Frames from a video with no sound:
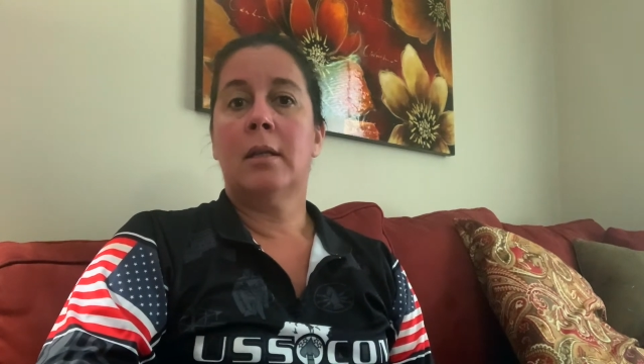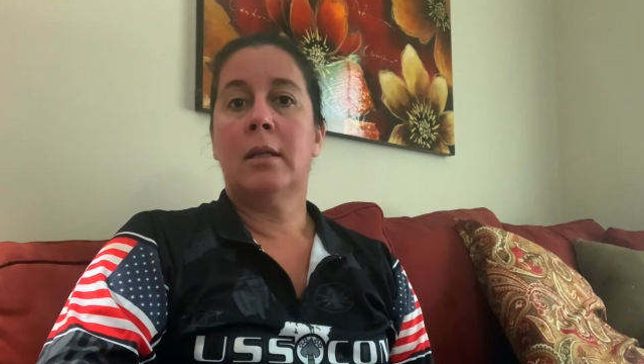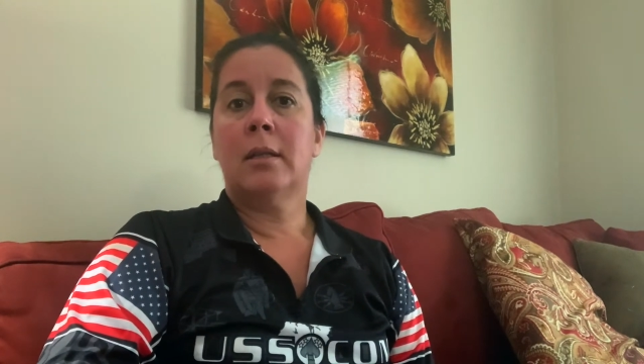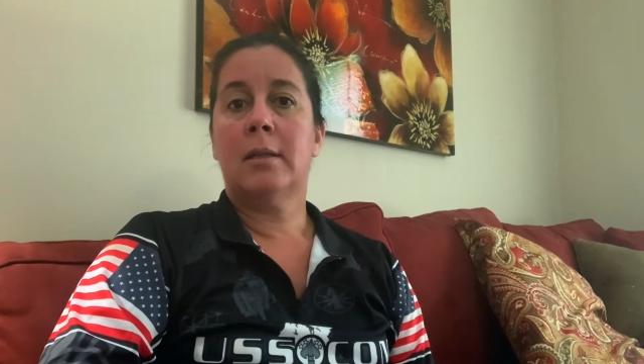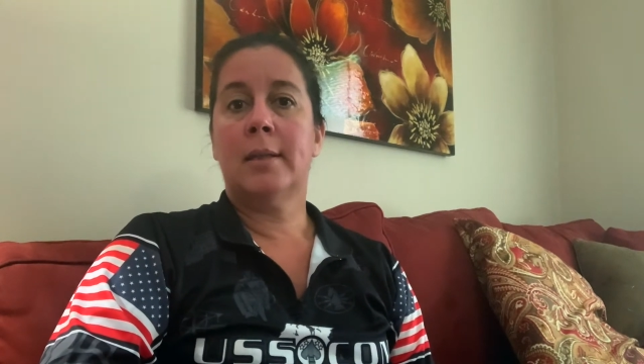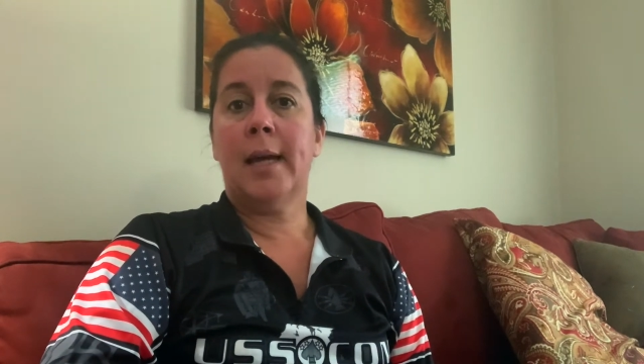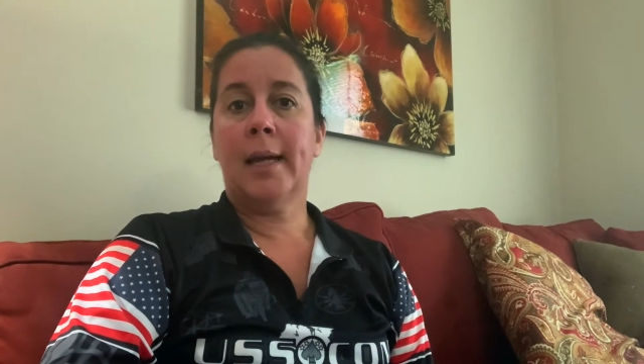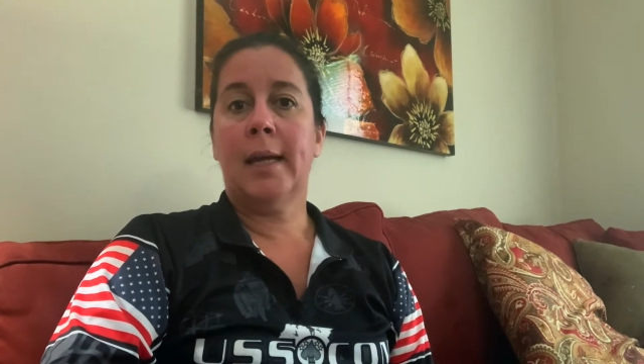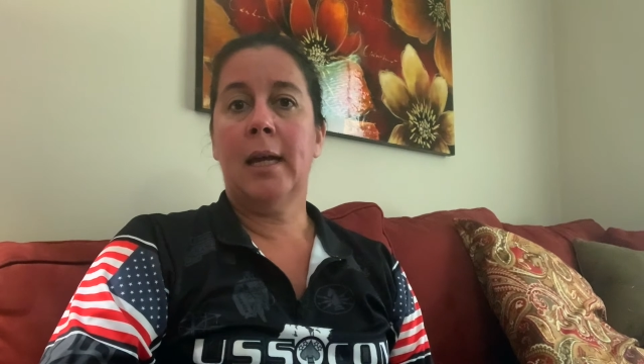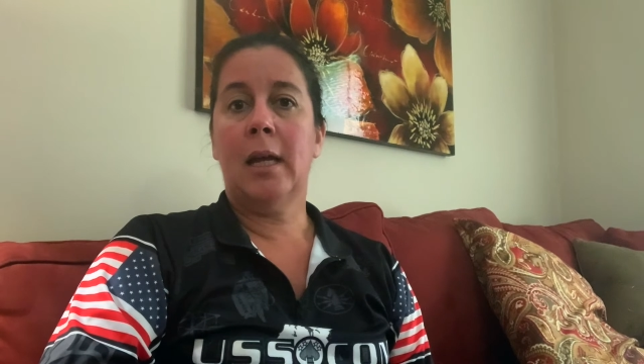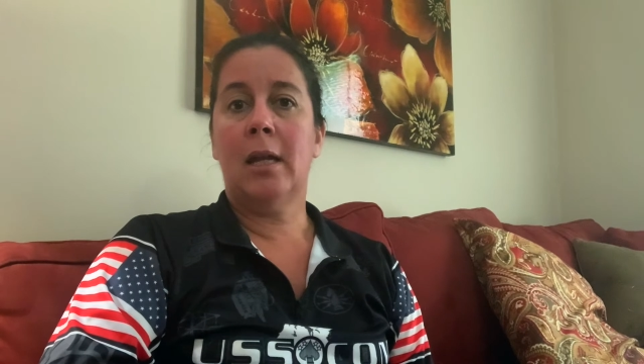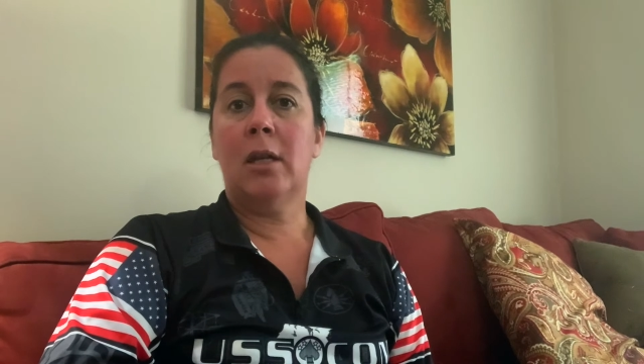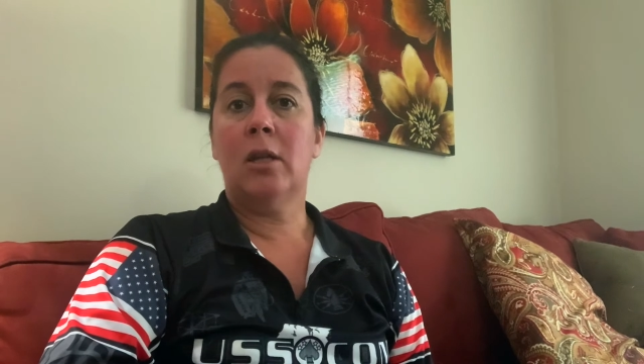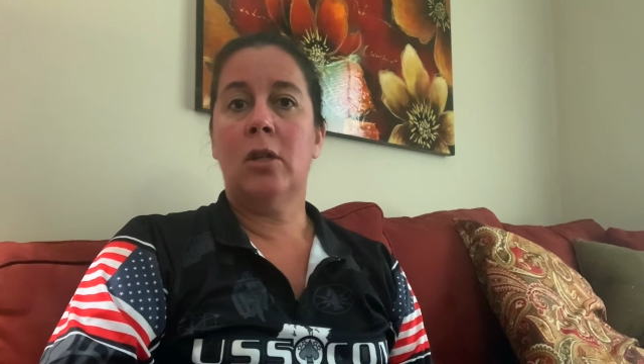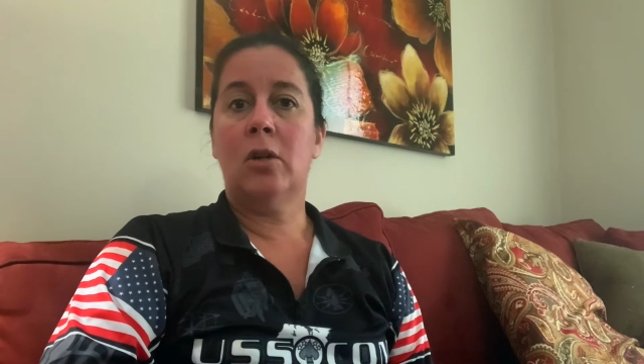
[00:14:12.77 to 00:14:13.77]
Second,
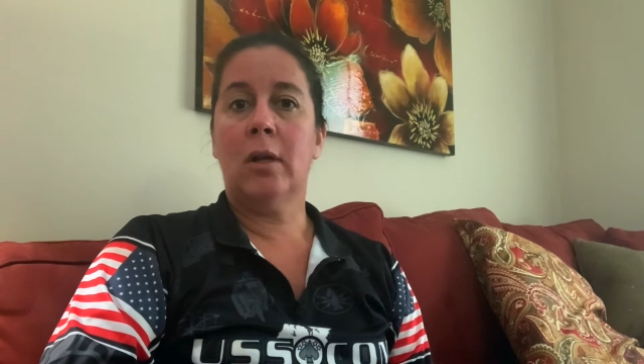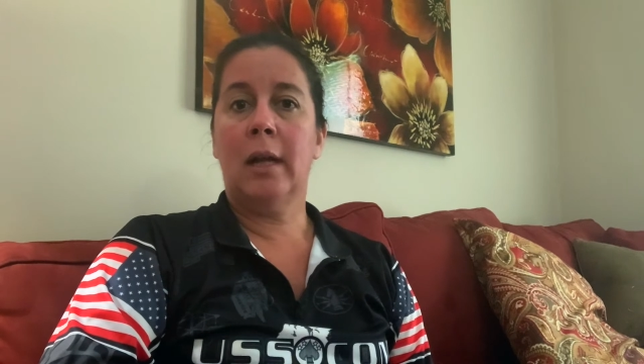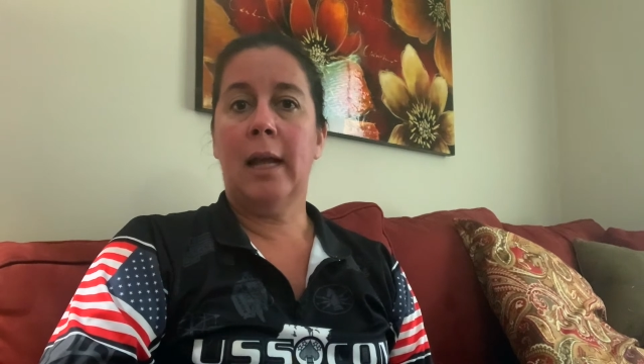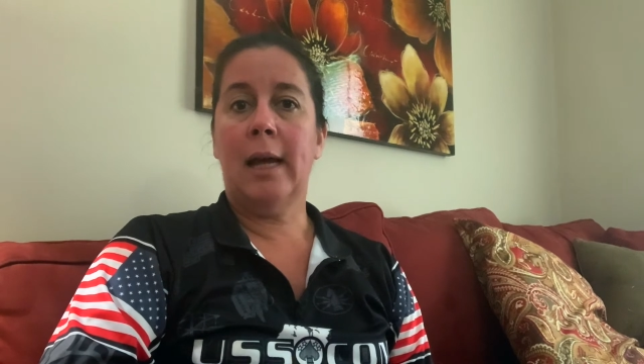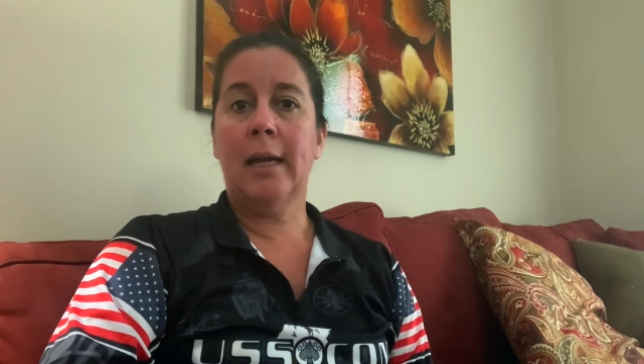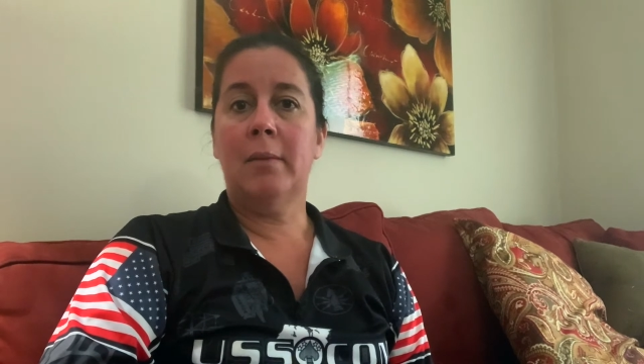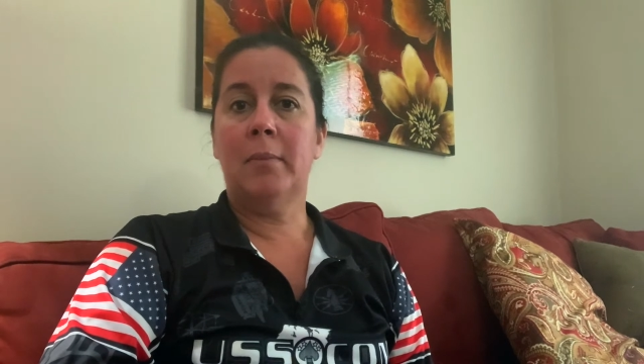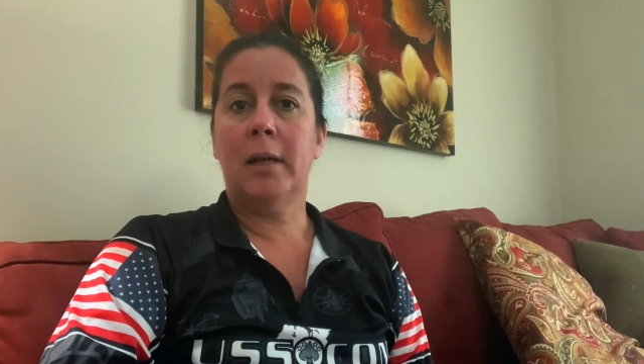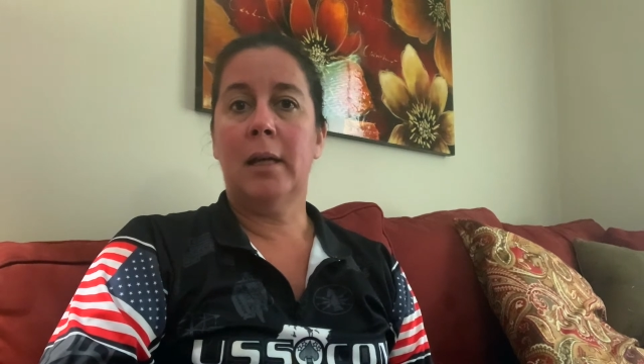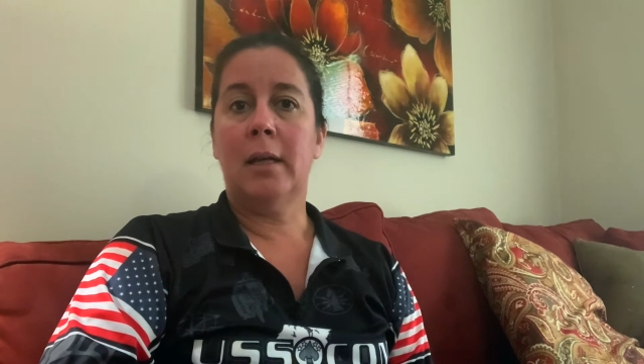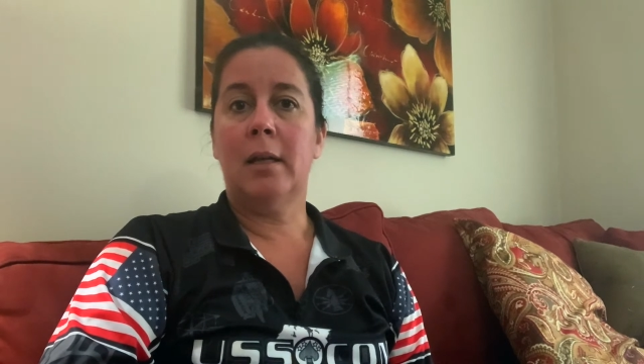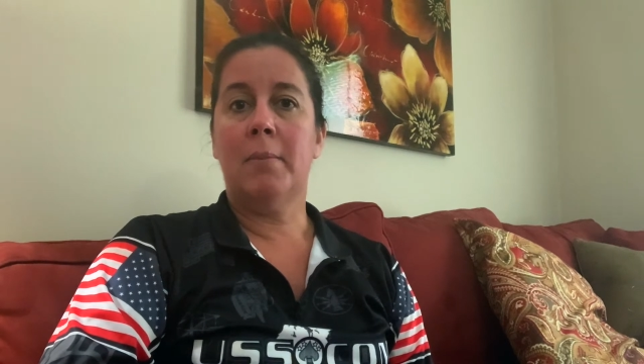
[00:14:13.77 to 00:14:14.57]
your alignment.